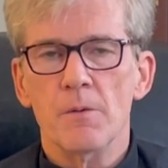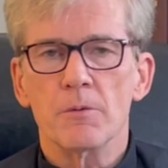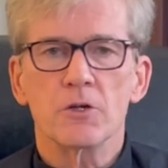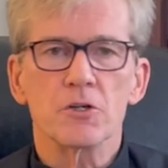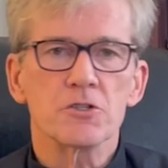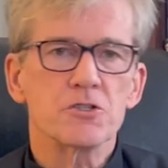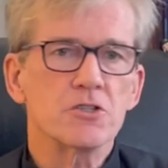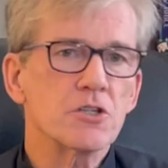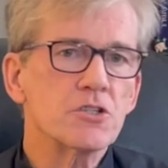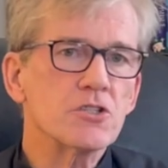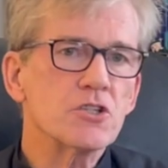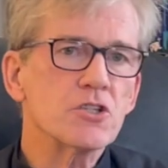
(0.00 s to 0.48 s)

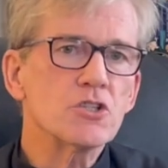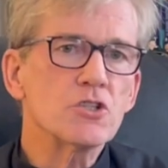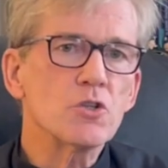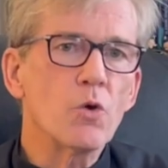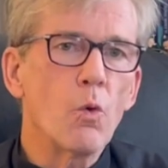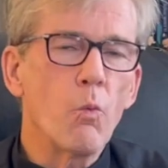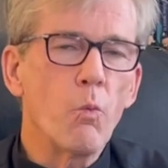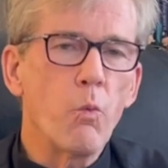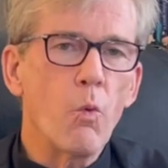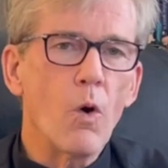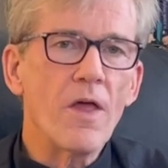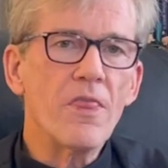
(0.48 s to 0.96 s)
Because this is the
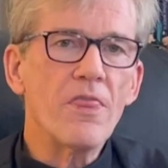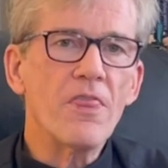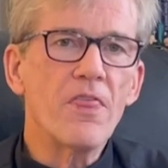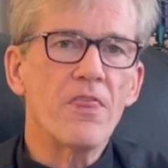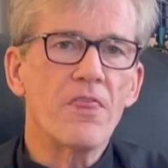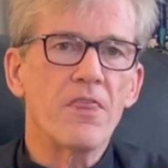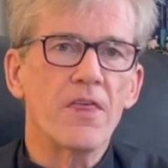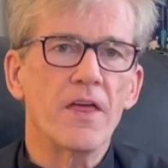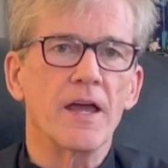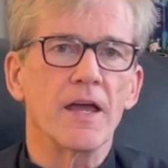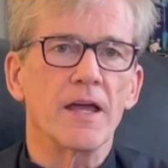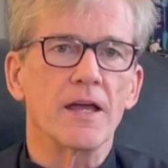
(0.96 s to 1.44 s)
one
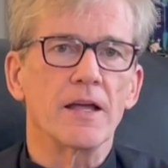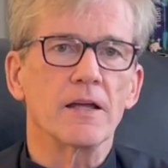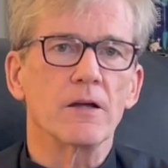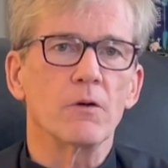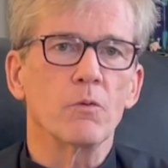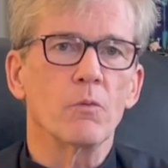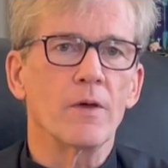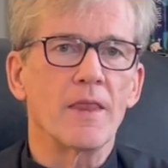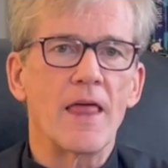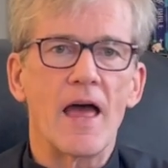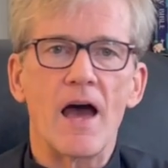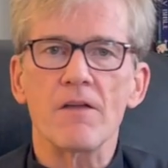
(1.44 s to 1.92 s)
thing
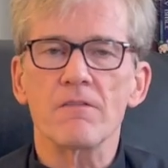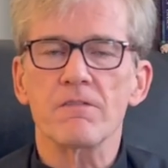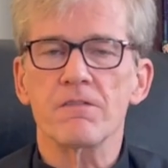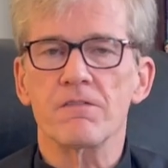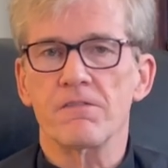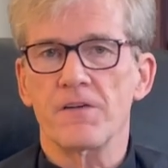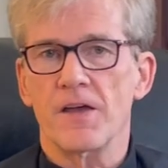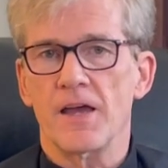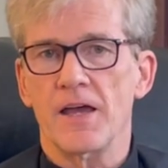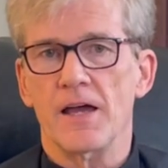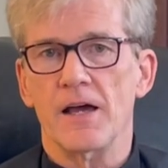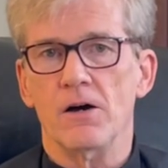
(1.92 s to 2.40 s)
without
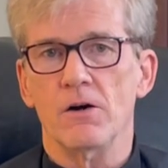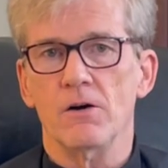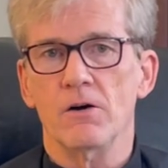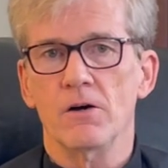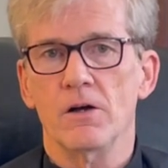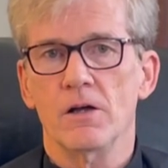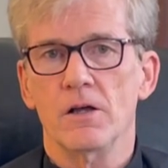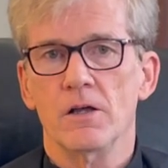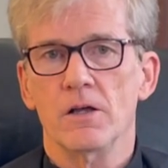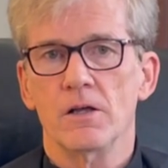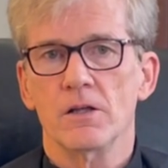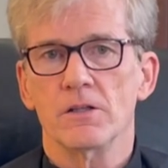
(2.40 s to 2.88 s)
fail
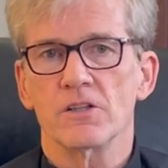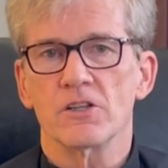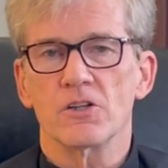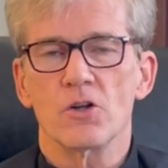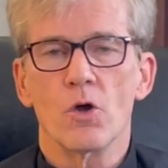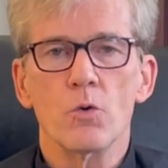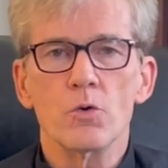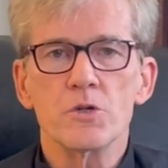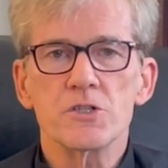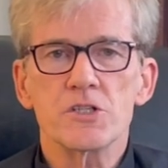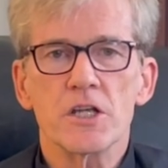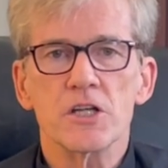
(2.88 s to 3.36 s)
that
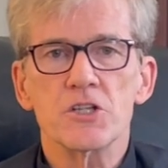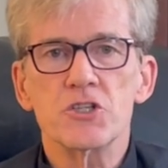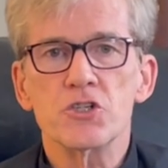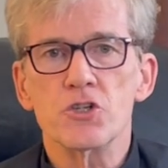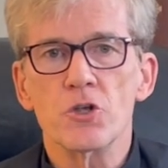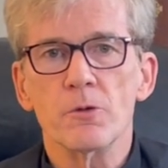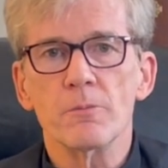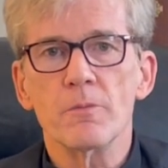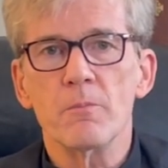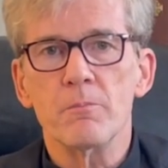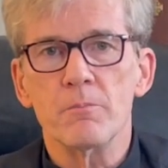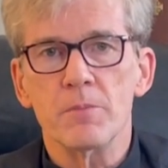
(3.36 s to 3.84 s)
always gets
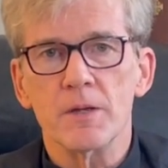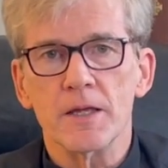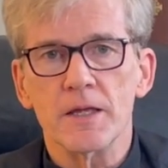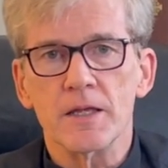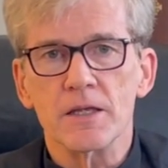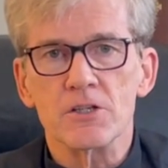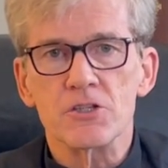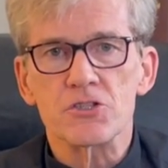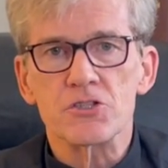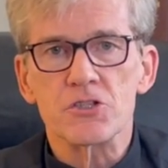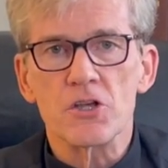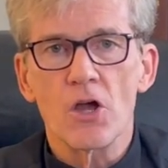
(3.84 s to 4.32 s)
human
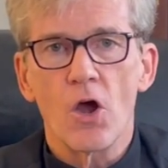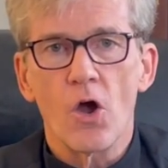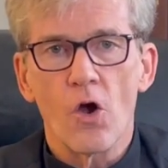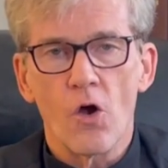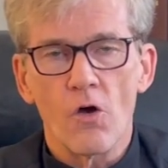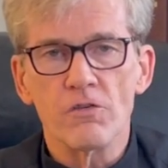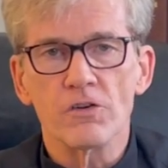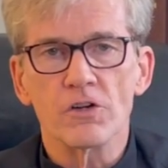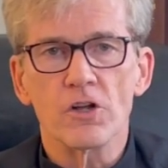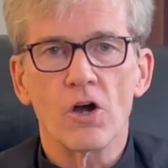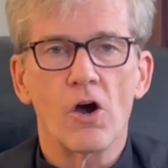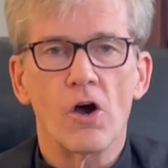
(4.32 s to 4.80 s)
beings
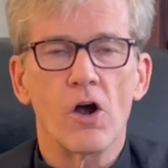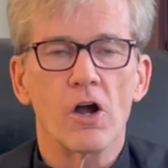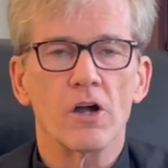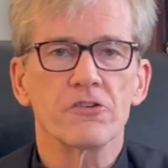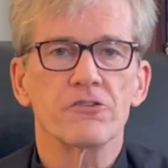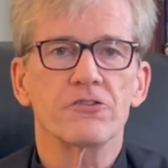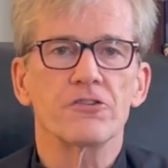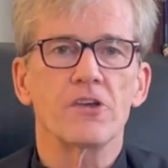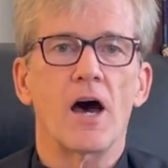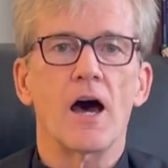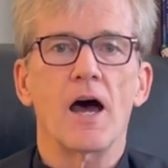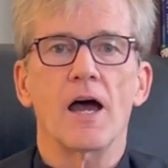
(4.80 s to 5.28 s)
over to our
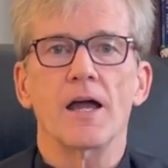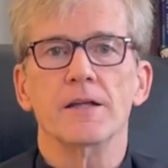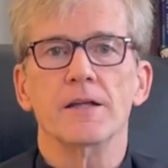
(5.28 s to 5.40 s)
side.